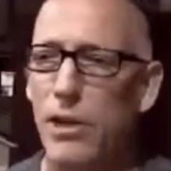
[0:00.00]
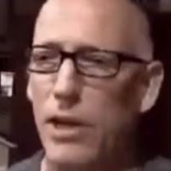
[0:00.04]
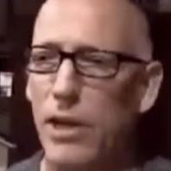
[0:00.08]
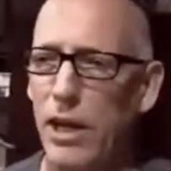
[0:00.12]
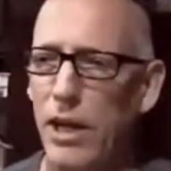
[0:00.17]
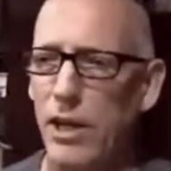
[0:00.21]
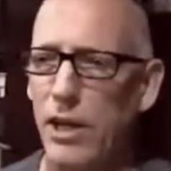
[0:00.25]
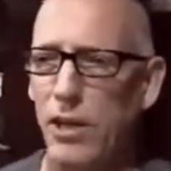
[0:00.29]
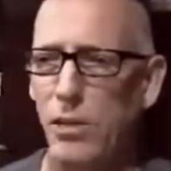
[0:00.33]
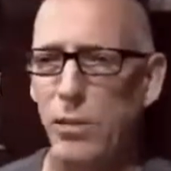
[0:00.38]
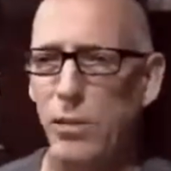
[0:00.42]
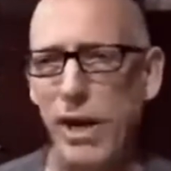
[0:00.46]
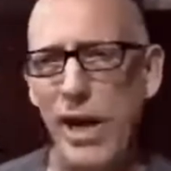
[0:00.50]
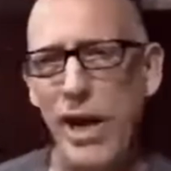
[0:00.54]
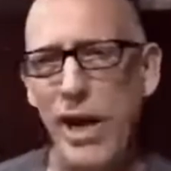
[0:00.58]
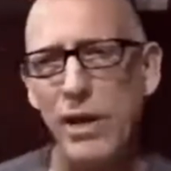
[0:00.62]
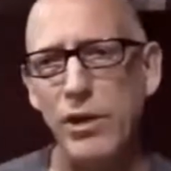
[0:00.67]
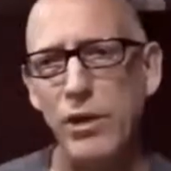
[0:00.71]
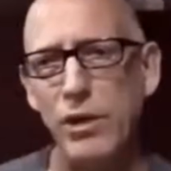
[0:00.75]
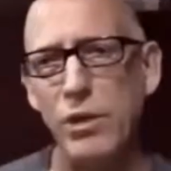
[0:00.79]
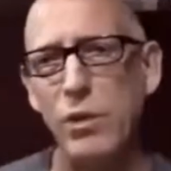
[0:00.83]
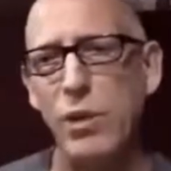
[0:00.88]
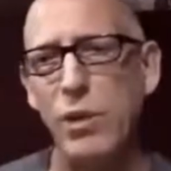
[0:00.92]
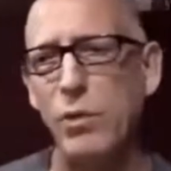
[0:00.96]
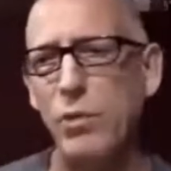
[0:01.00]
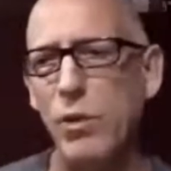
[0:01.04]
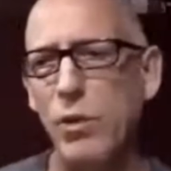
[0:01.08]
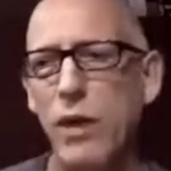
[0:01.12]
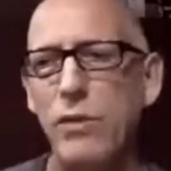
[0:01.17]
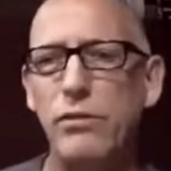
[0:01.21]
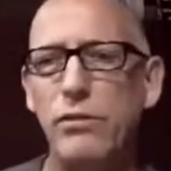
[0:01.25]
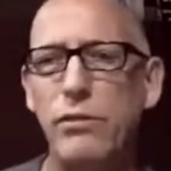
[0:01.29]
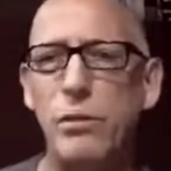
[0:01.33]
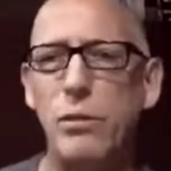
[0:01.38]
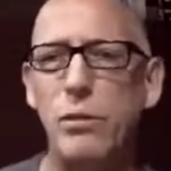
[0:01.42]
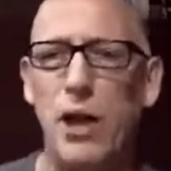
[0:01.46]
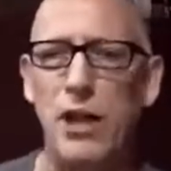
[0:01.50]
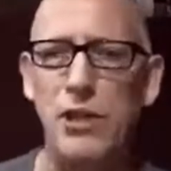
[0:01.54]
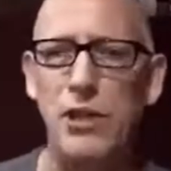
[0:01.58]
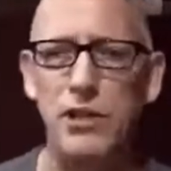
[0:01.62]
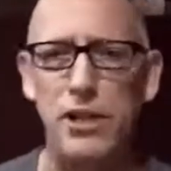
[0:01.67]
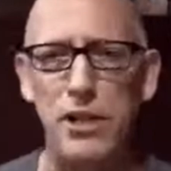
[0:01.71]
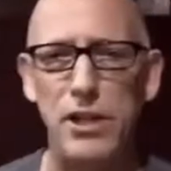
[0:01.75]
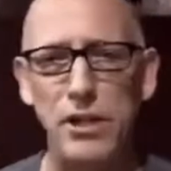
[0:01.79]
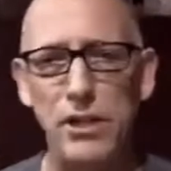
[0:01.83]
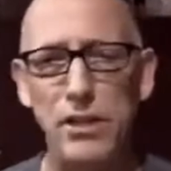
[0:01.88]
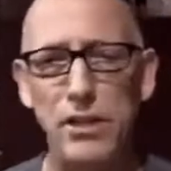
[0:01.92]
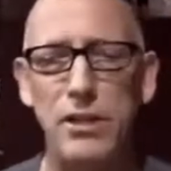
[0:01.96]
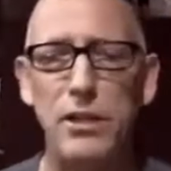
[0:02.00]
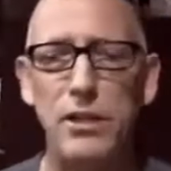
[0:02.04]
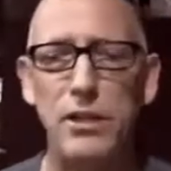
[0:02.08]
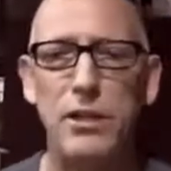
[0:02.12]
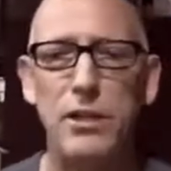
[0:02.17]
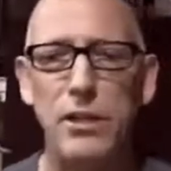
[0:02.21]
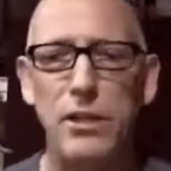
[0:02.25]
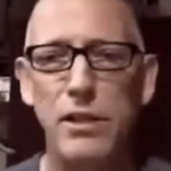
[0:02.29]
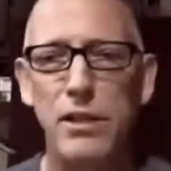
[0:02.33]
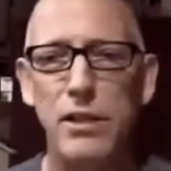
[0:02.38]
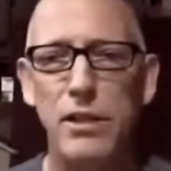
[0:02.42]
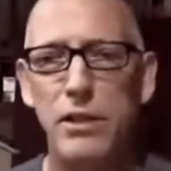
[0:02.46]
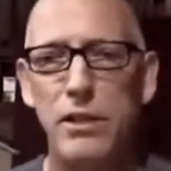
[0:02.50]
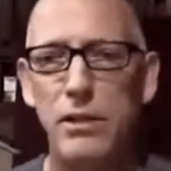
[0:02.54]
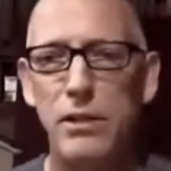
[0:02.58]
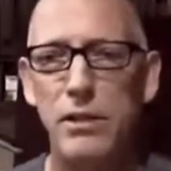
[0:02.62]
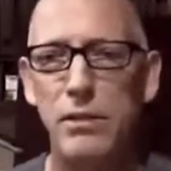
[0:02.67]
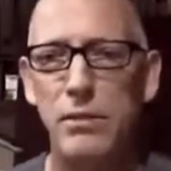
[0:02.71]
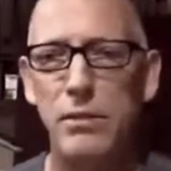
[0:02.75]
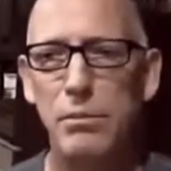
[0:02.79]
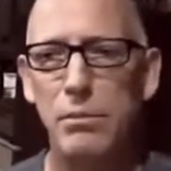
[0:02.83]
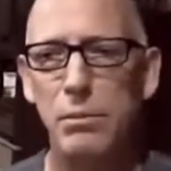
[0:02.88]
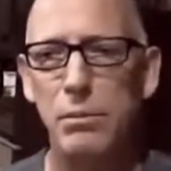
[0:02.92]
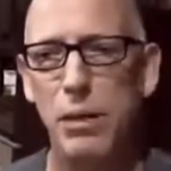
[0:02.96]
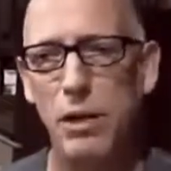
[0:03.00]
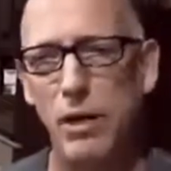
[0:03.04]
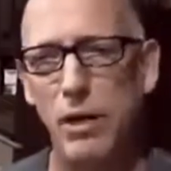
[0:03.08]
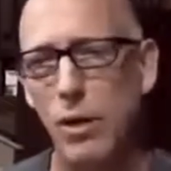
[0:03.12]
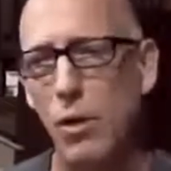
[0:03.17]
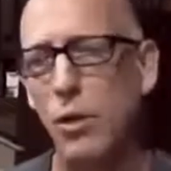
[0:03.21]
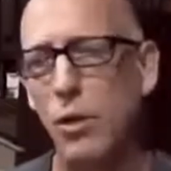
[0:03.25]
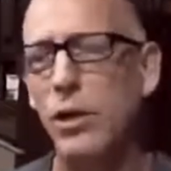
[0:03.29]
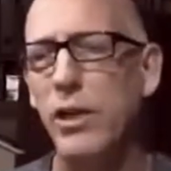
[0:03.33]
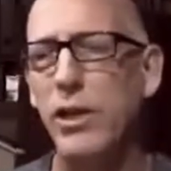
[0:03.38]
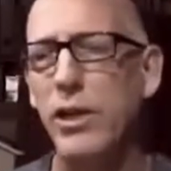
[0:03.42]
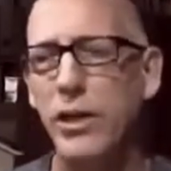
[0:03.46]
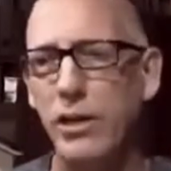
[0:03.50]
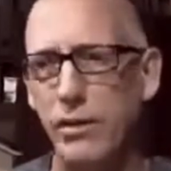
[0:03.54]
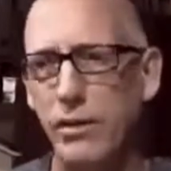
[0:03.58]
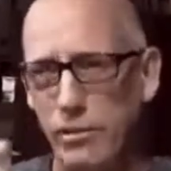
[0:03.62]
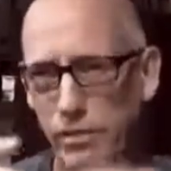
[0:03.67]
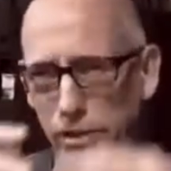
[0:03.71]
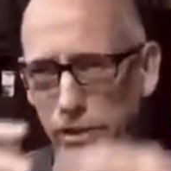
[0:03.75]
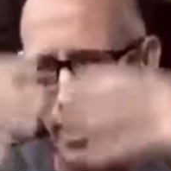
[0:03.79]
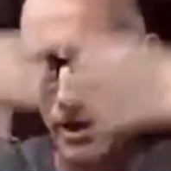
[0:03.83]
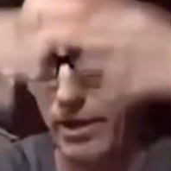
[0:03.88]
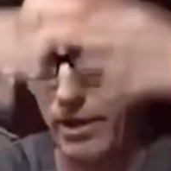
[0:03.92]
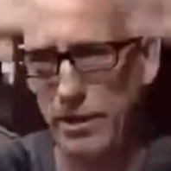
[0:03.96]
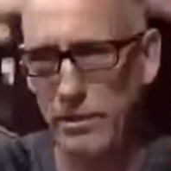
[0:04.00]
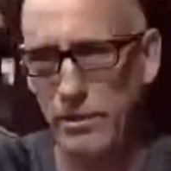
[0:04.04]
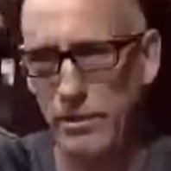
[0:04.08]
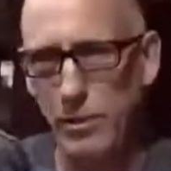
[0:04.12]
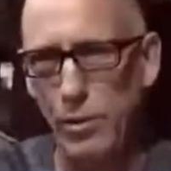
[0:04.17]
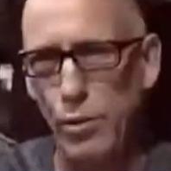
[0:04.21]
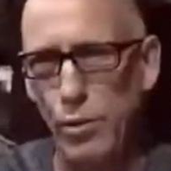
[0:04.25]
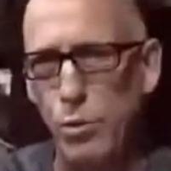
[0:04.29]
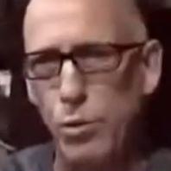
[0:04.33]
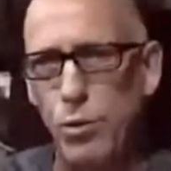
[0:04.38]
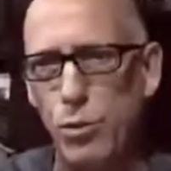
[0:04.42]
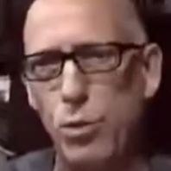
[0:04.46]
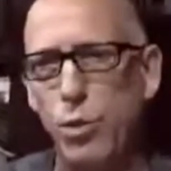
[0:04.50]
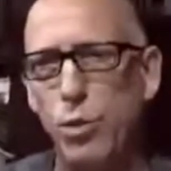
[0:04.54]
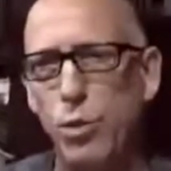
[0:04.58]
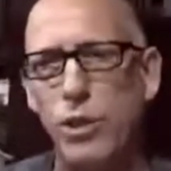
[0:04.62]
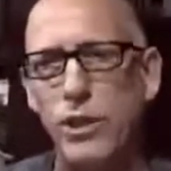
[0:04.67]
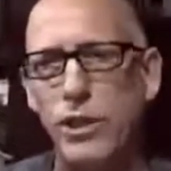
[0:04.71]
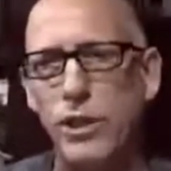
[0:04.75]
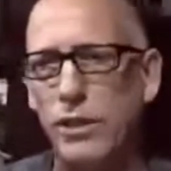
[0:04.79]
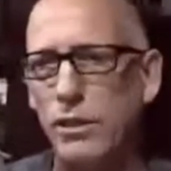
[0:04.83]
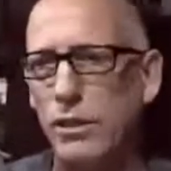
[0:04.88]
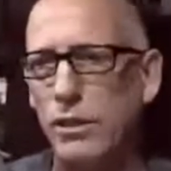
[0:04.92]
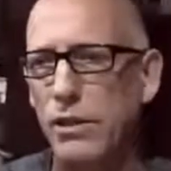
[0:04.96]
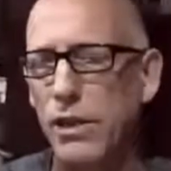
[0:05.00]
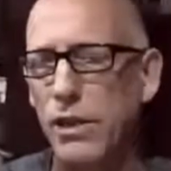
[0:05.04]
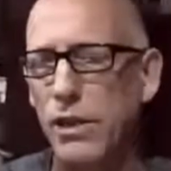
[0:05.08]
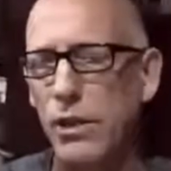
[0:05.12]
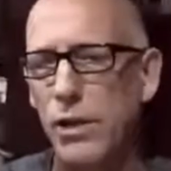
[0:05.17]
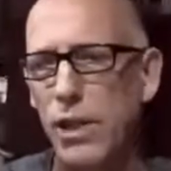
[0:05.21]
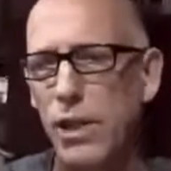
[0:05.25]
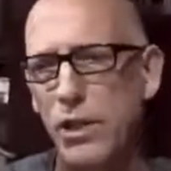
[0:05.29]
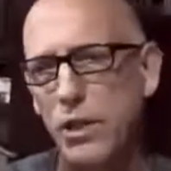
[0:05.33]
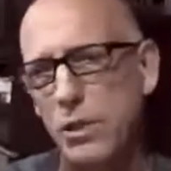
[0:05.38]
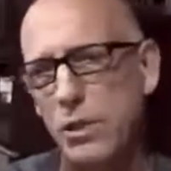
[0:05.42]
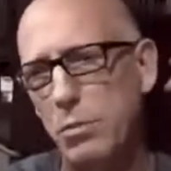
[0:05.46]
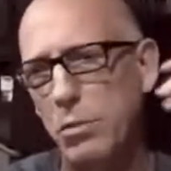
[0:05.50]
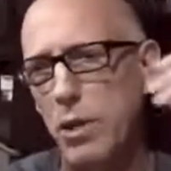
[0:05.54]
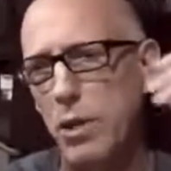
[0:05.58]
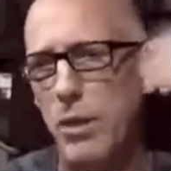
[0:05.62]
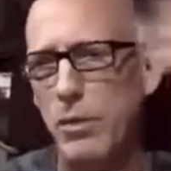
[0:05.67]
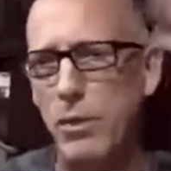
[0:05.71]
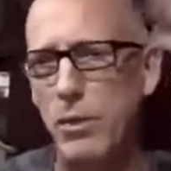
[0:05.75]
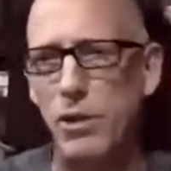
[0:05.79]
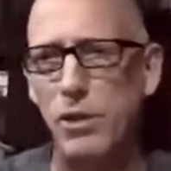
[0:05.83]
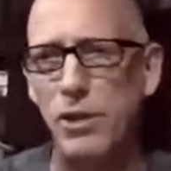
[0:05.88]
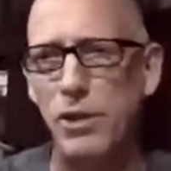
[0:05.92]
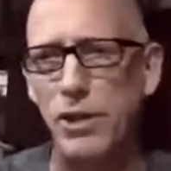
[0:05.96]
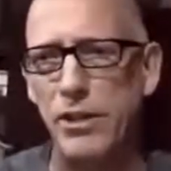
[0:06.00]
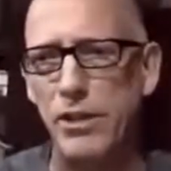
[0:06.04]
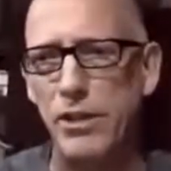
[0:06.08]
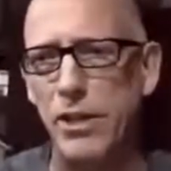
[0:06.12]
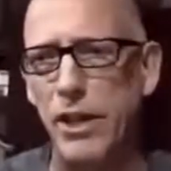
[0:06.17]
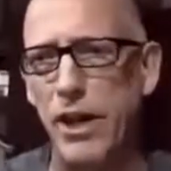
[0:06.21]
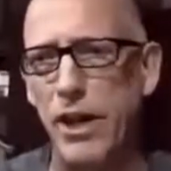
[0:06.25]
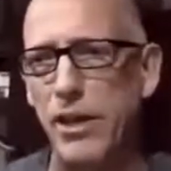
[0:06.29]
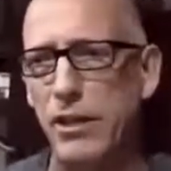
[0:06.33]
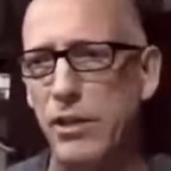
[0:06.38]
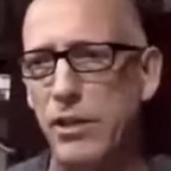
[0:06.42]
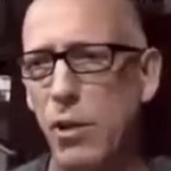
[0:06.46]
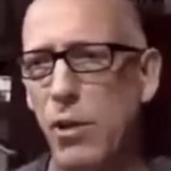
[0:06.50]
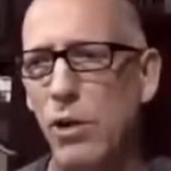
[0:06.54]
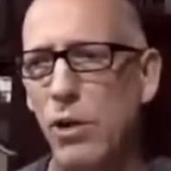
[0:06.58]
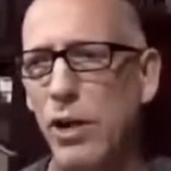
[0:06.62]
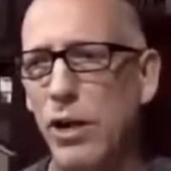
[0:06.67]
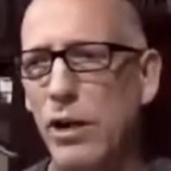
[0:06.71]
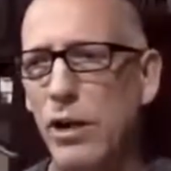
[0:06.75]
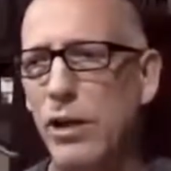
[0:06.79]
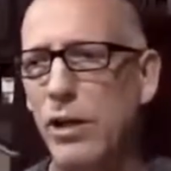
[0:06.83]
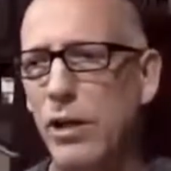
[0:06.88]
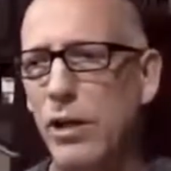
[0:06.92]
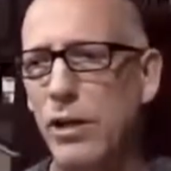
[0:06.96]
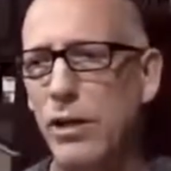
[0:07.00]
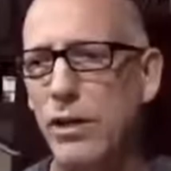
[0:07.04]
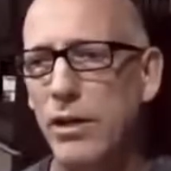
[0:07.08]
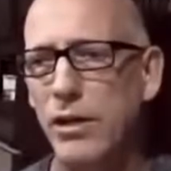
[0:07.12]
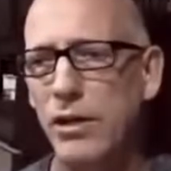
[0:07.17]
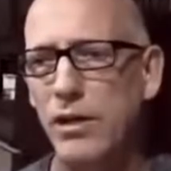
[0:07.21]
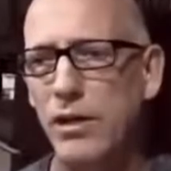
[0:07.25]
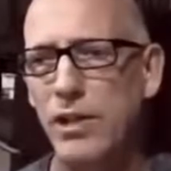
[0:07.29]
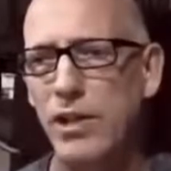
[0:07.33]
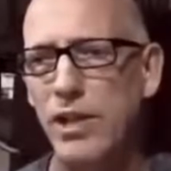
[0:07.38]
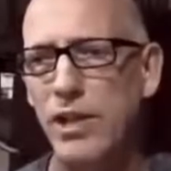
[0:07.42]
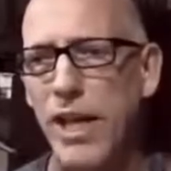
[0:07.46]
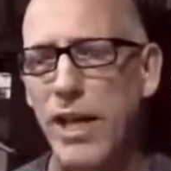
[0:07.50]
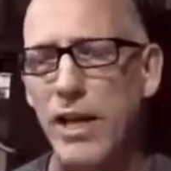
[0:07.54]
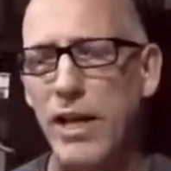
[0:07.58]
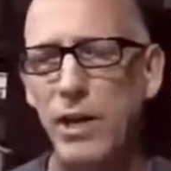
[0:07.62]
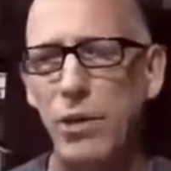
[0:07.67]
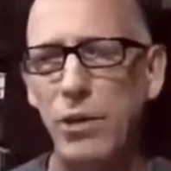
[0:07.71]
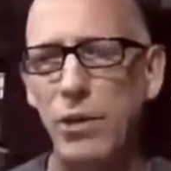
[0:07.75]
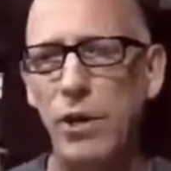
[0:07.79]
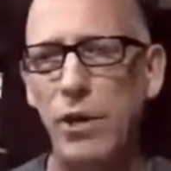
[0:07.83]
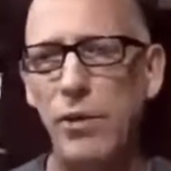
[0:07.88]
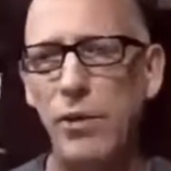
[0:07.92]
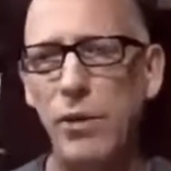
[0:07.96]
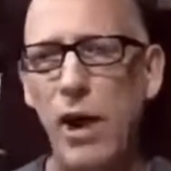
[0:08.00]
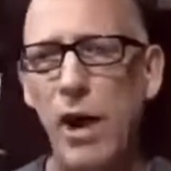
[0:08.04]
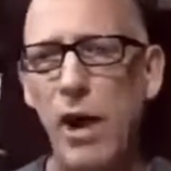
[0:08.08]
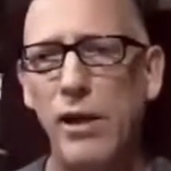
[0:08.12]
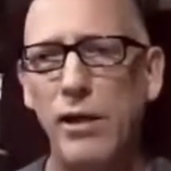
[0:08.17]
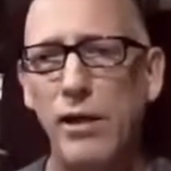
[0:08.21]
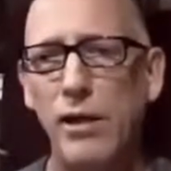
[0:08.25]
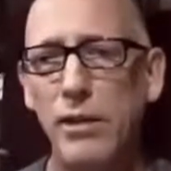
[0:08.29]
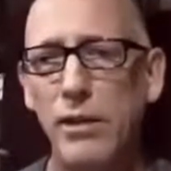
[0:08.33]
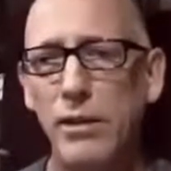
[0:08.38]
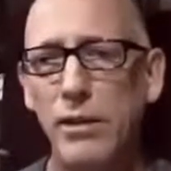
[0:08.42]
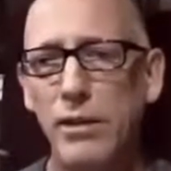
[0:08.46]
In Iran, you can run for president, but only if the ruling clerics, primarily the Ayatollah, say you can run.